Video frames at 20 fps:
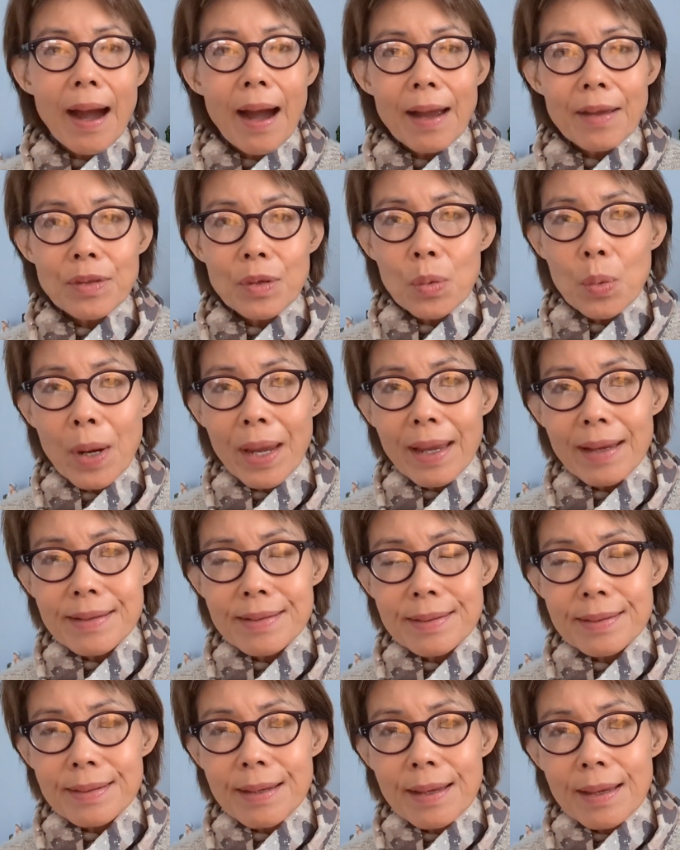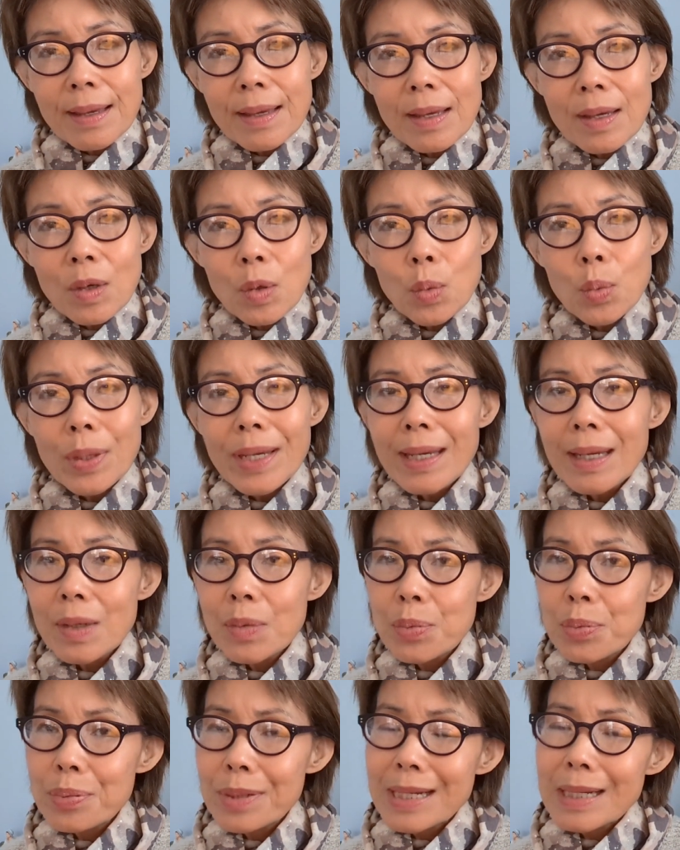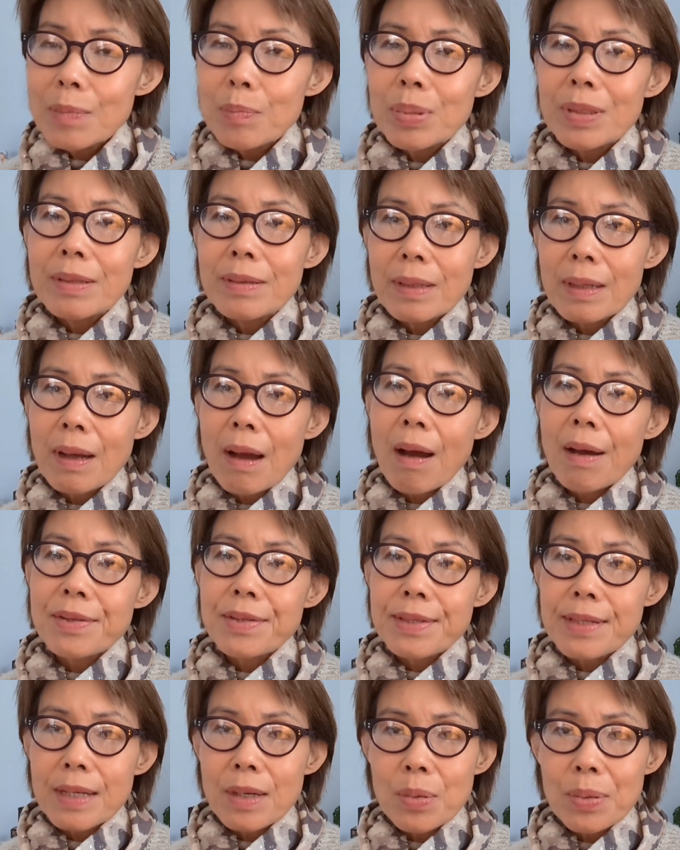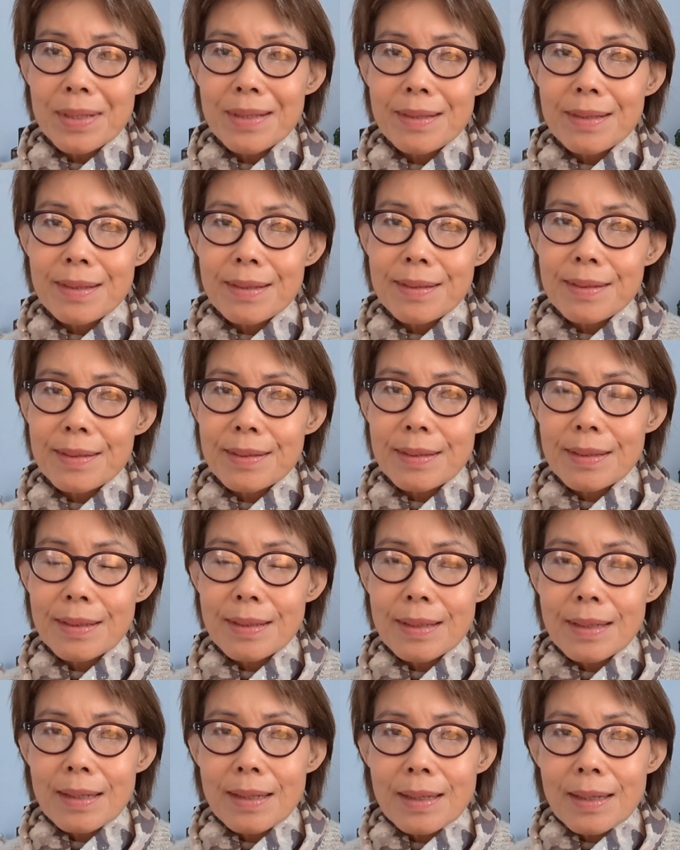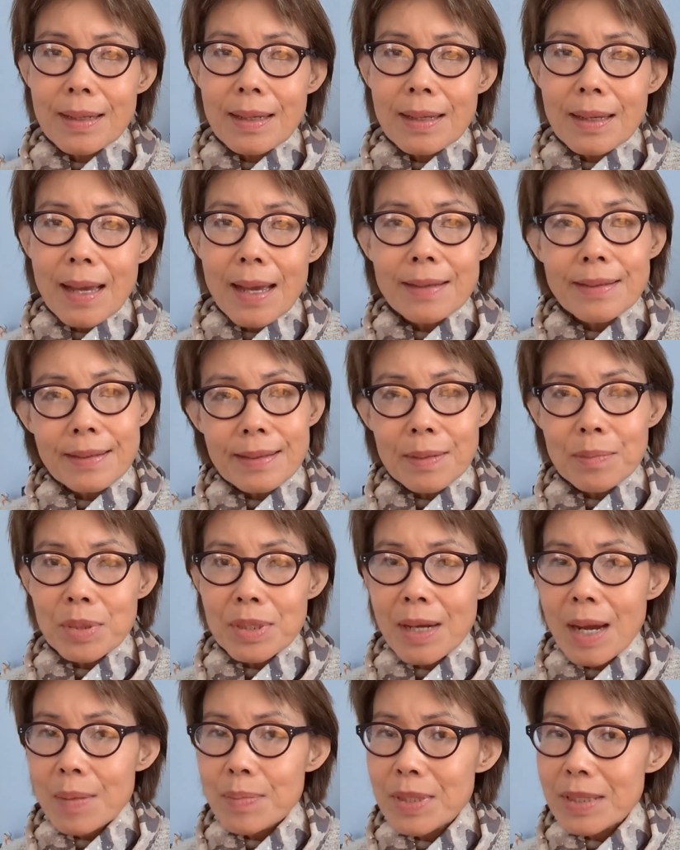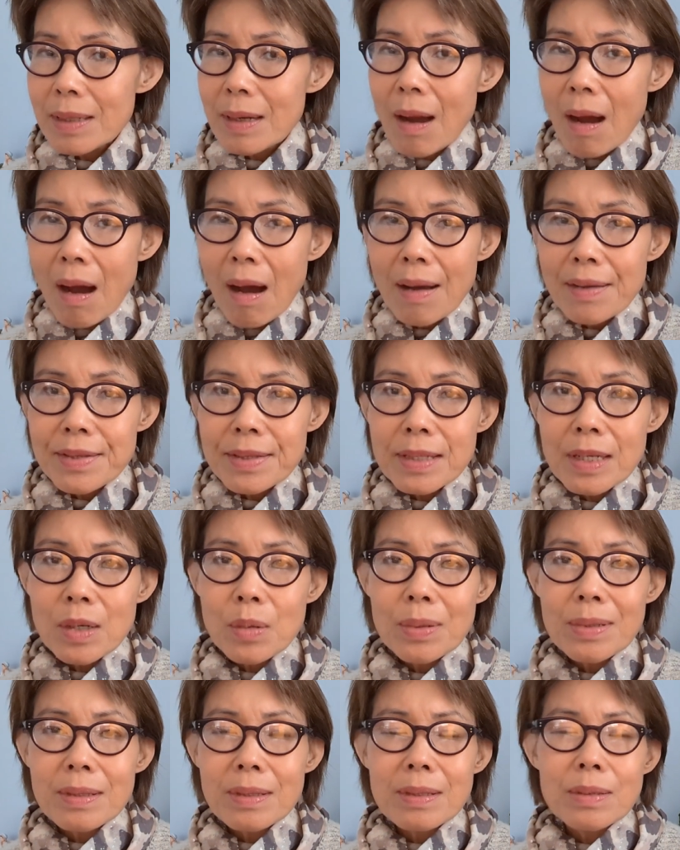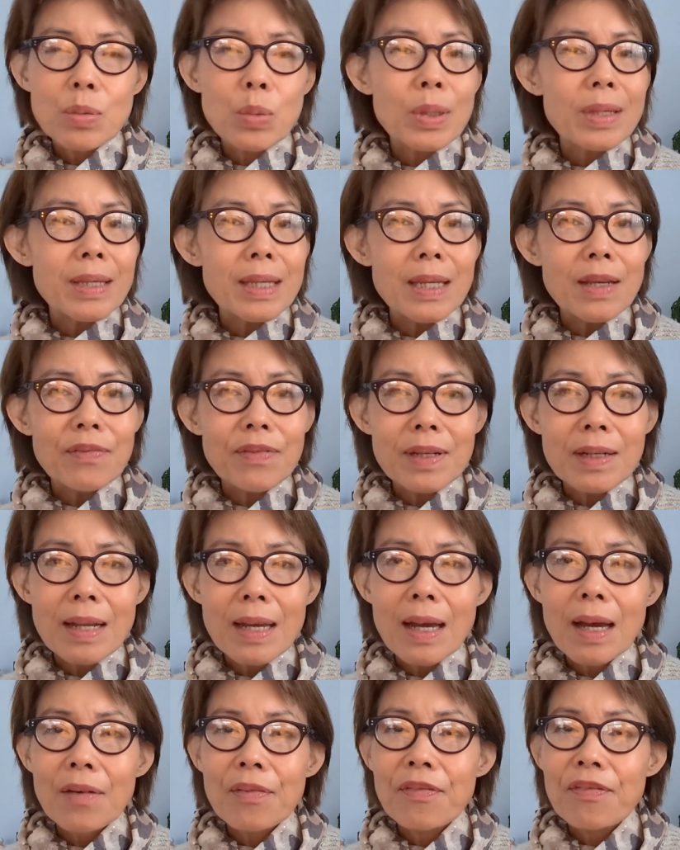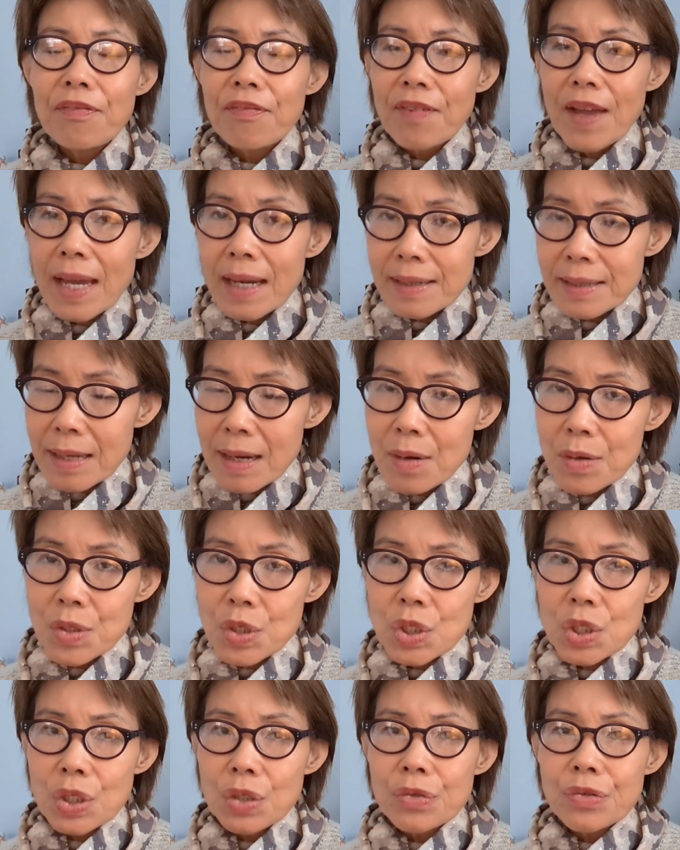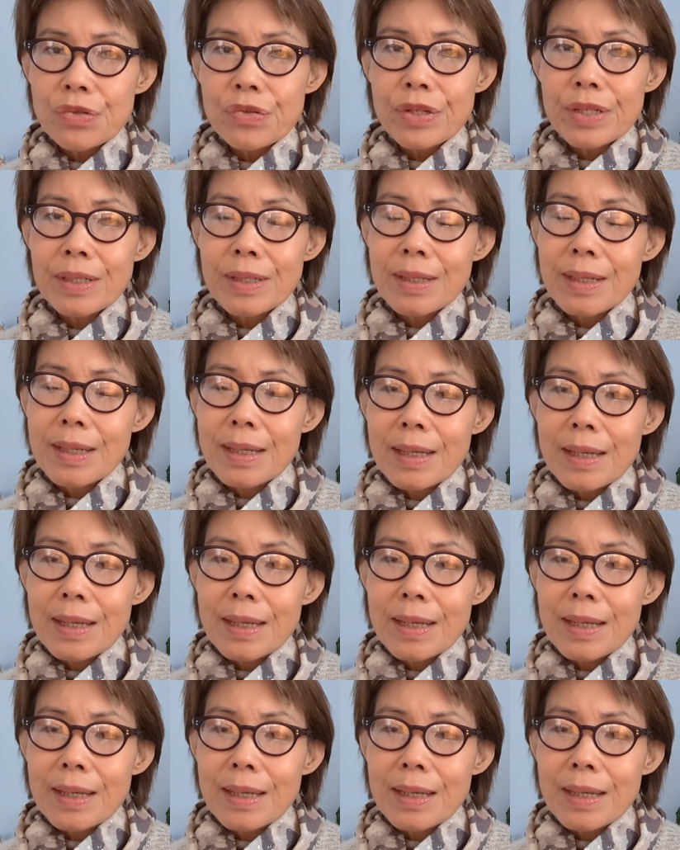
Either ways, we reap the consequences. And sometimes the consequences would even affect our children